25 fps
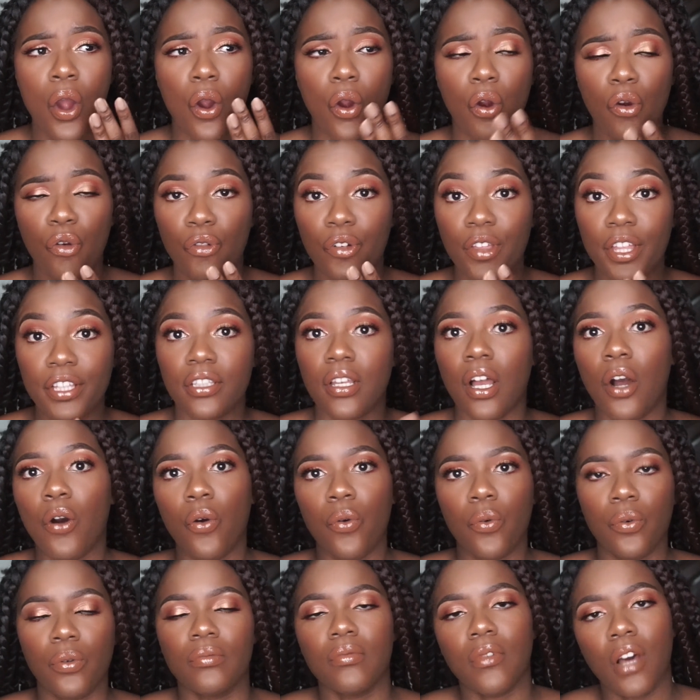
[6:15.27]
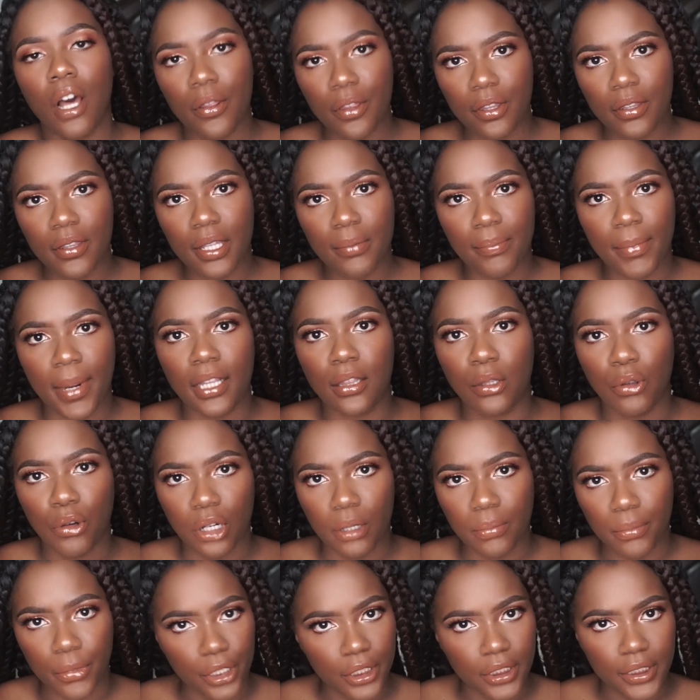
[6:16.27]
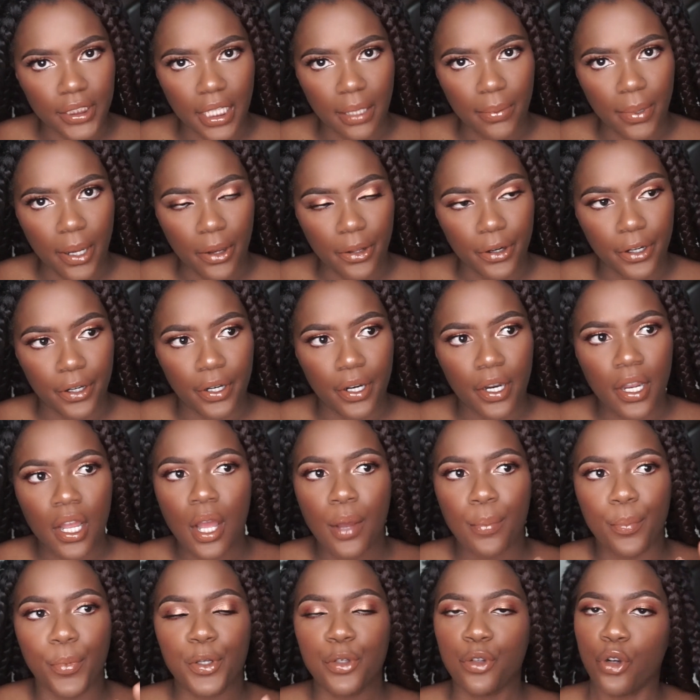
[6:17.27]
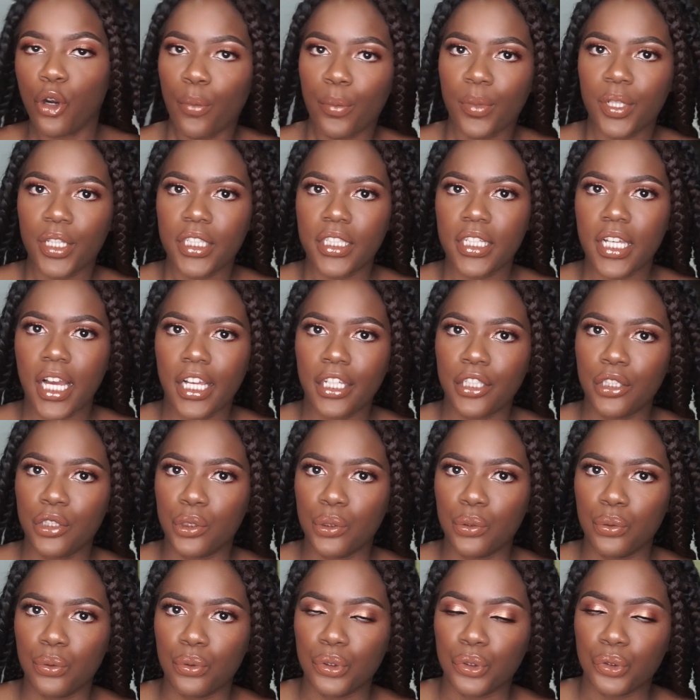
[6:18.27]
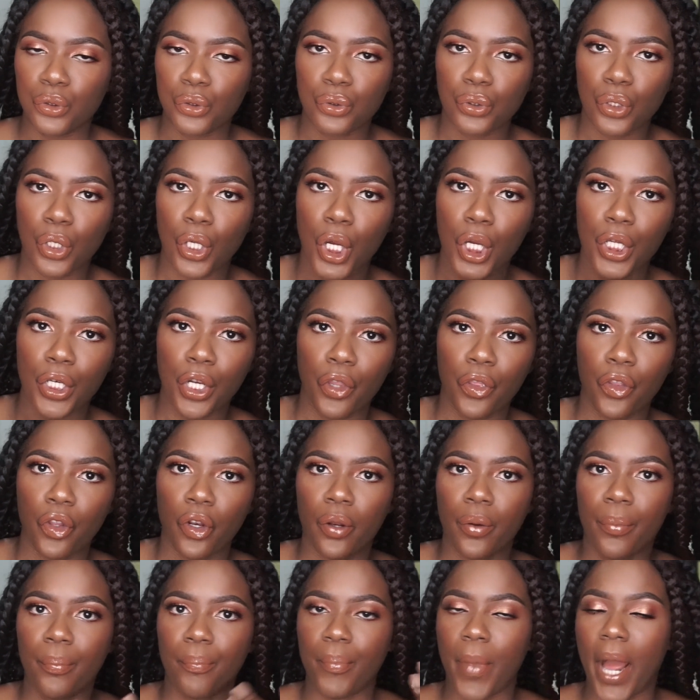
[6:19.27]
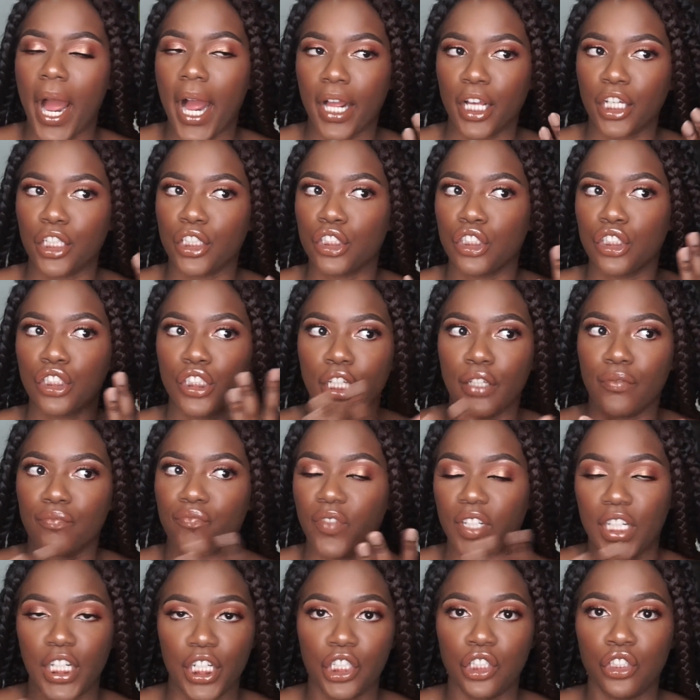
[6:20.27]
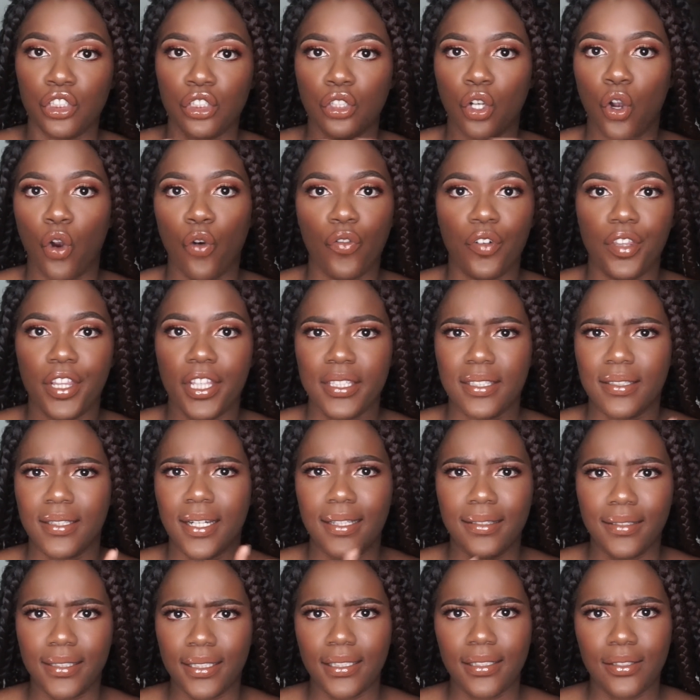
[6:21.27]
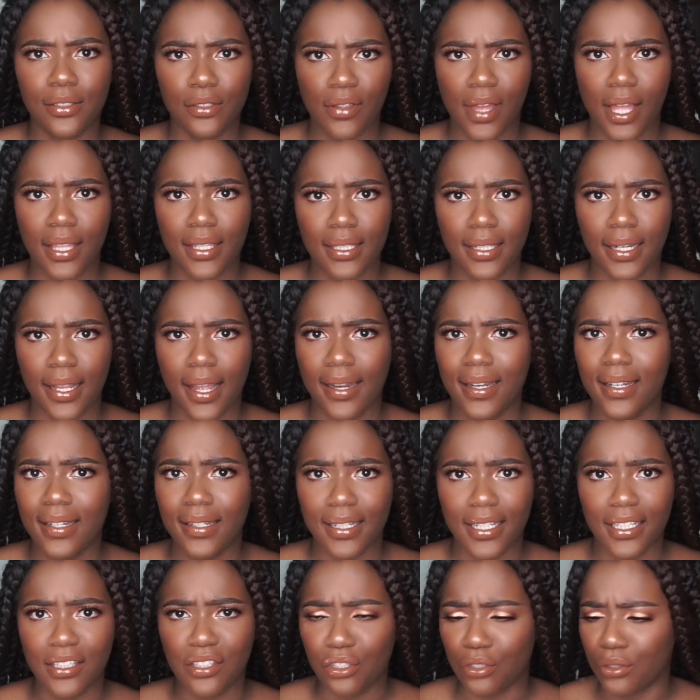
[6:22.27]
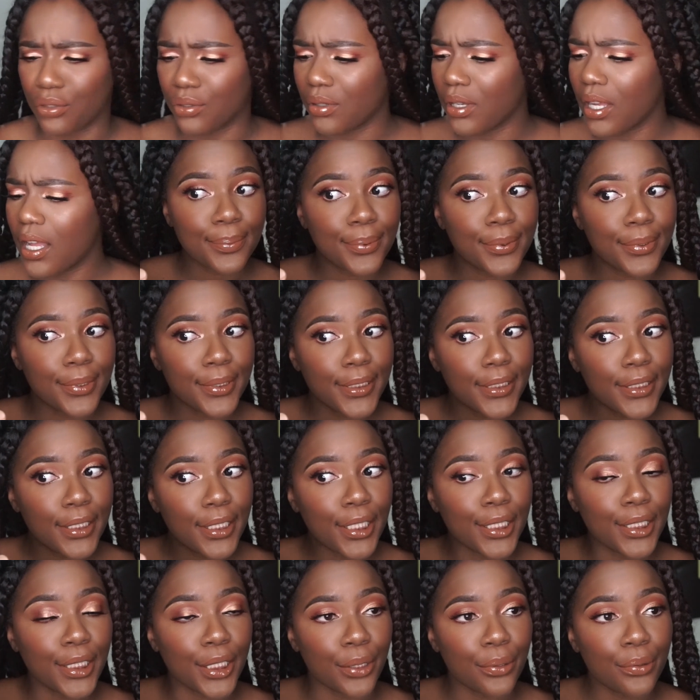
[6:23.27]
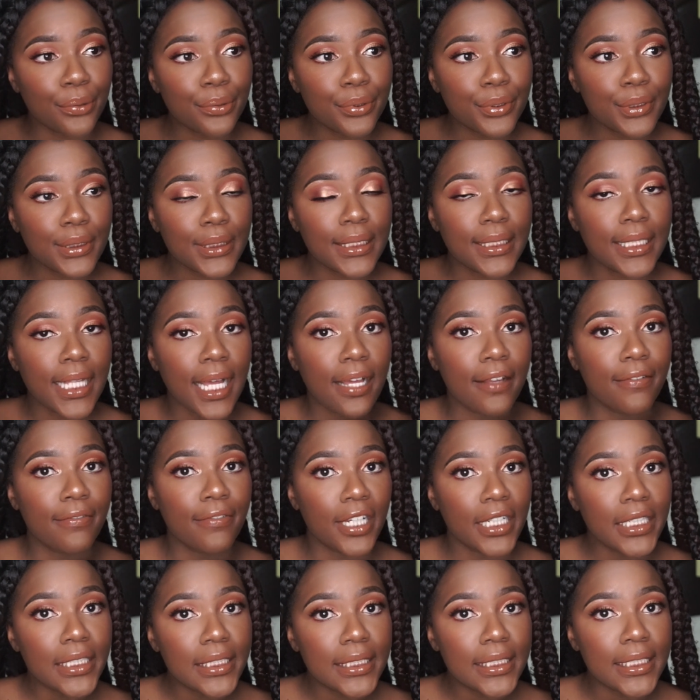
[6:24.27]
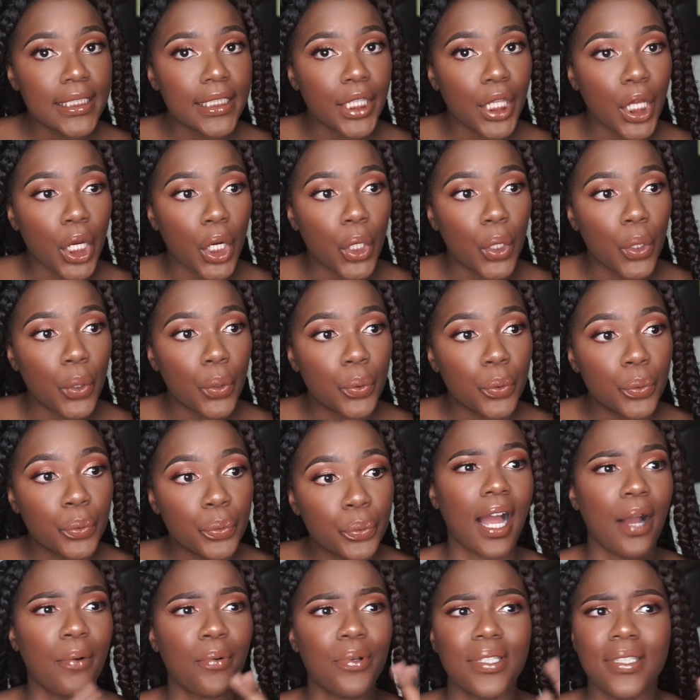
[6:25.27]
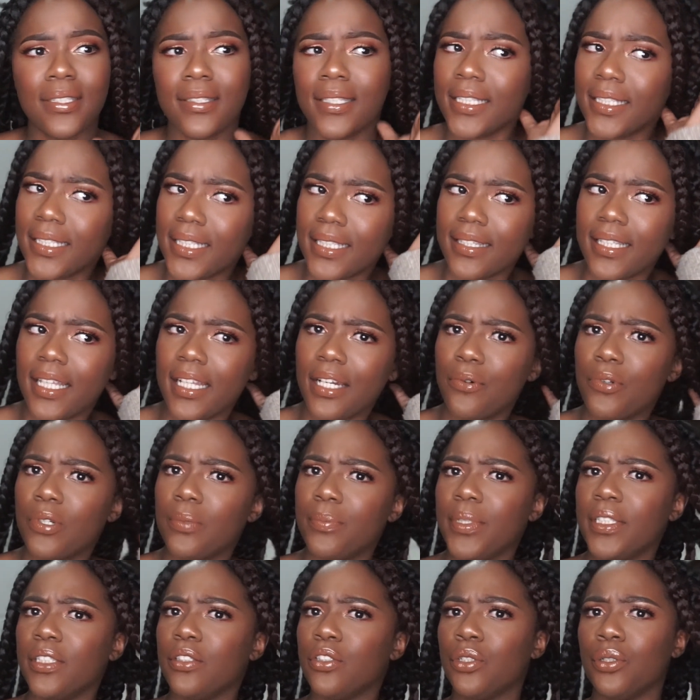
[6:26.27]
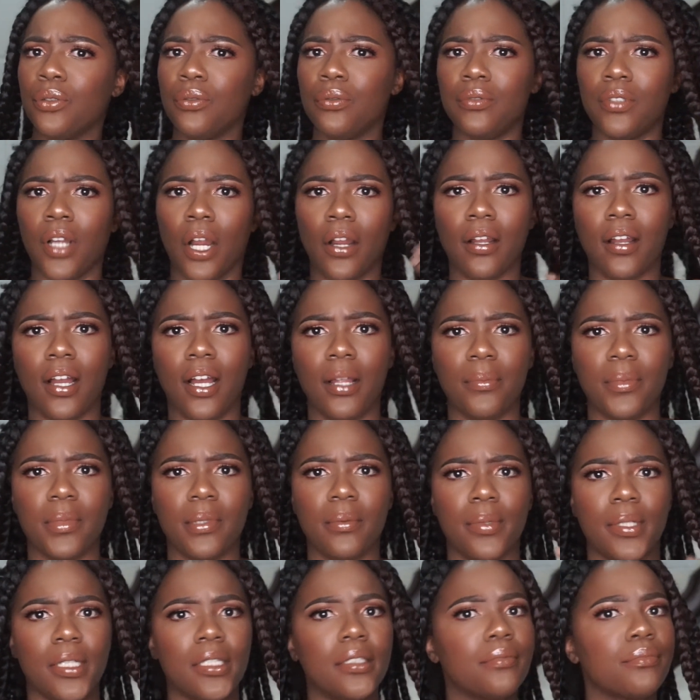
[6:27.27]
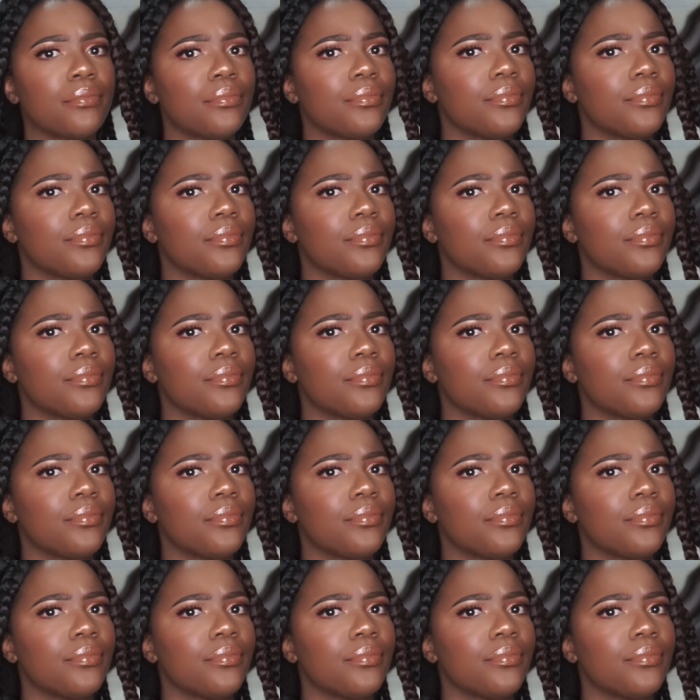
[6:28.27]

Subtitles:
over this, other than my Laura Mercier powder, but normally I use another MAC skin finish over this, and I didn't do that today. I didn't need to. Pretty close to that Fenty though. I was thinking that it would be too dark on me, but